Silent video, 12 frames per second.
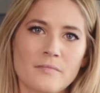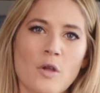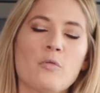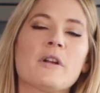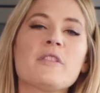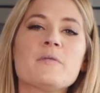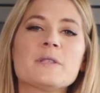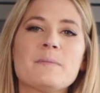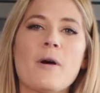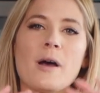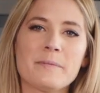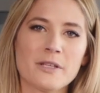One of the most
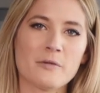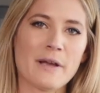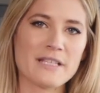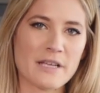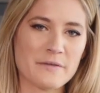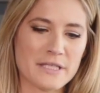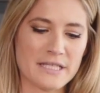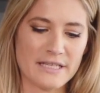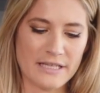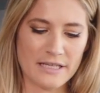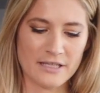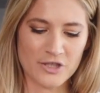popular ways I've
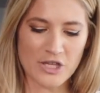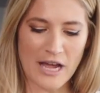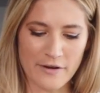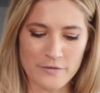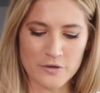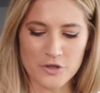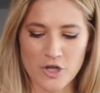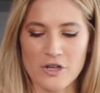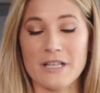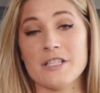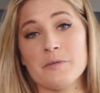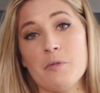seen jackfruit turn
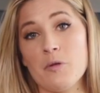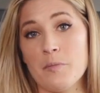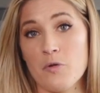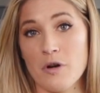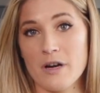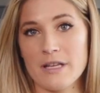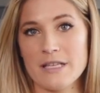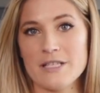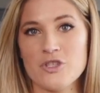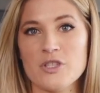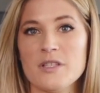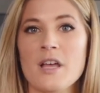into pulled pork is
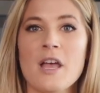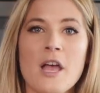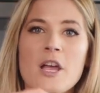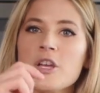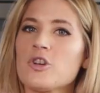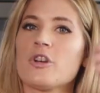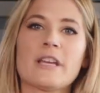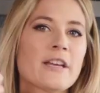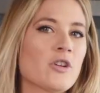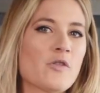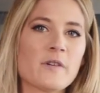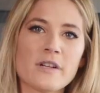just cooking
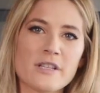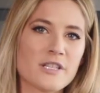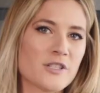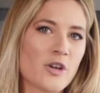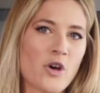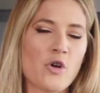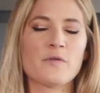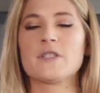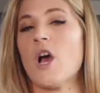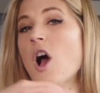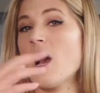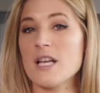it over the stove,
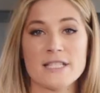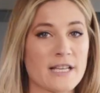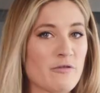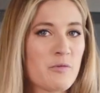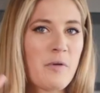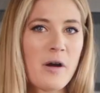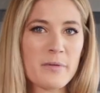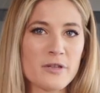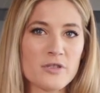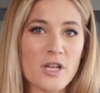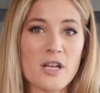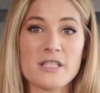tossing it with
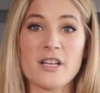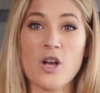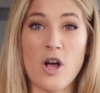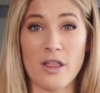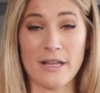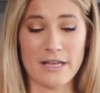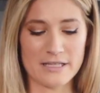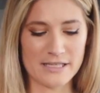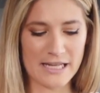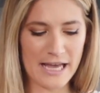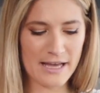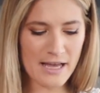barbecue sauce, and calling it a
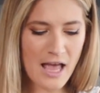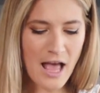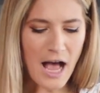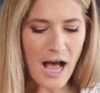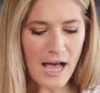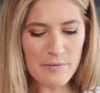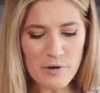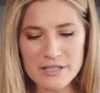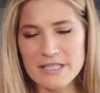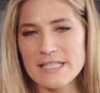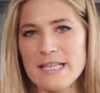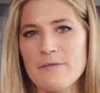day. I want
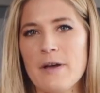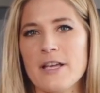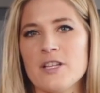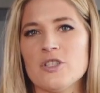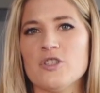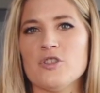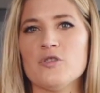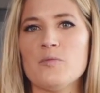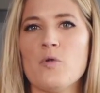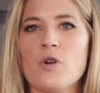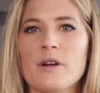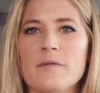to see if I can do
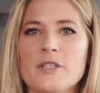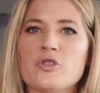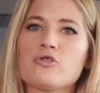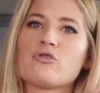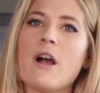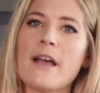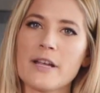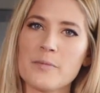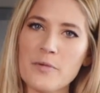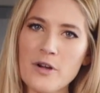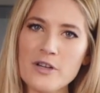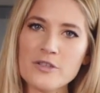more of a dry
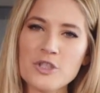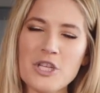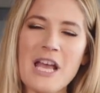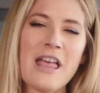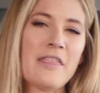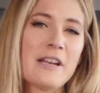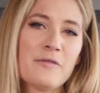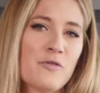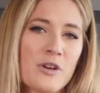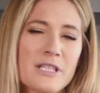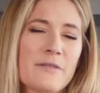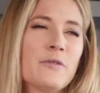approach. And then of
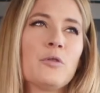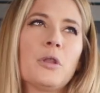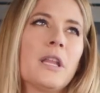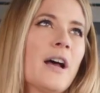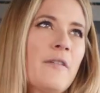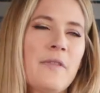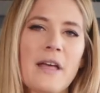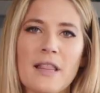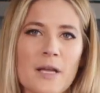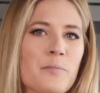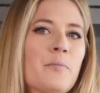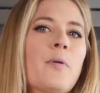course, if you love that
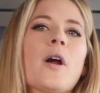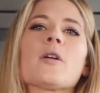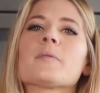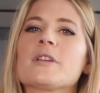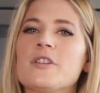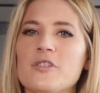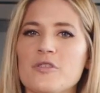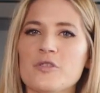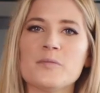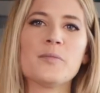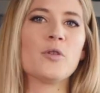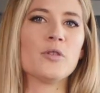like
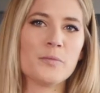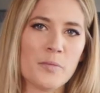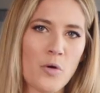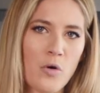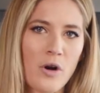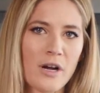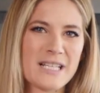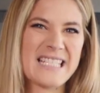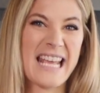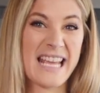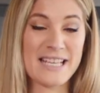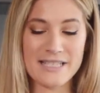barbecued pulled pork
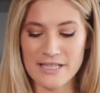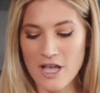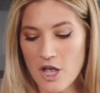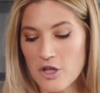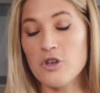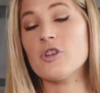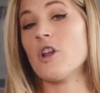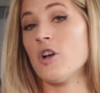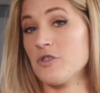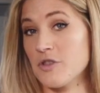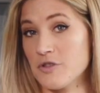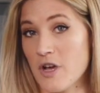taste, you can
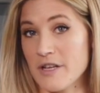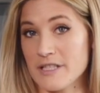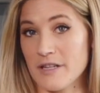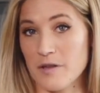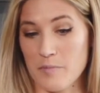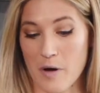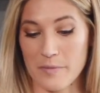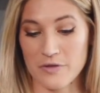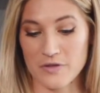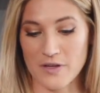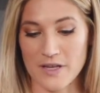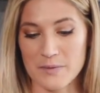also toss it in the
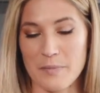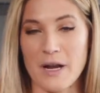barbecue sauce.